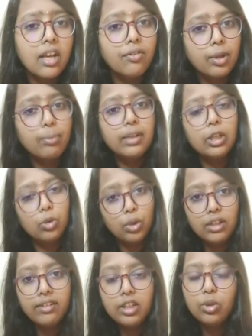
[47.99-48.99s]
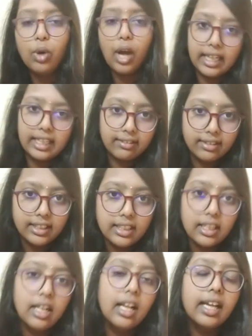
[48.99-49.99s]
from a low level to high
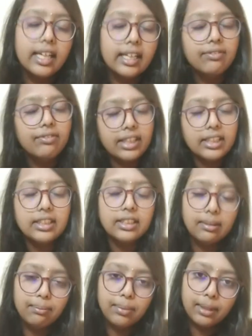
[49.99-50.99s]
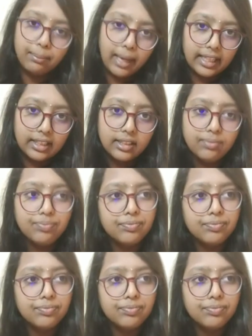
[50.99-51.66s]
level in a very simple manner